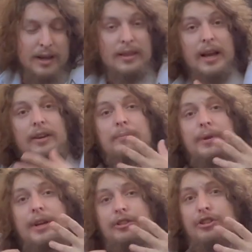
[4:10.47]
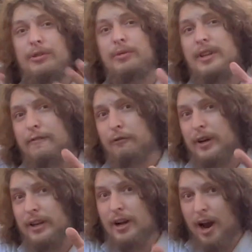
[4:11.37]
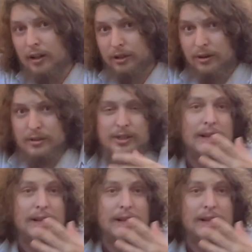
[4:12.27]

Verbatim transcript: that could be two different colors,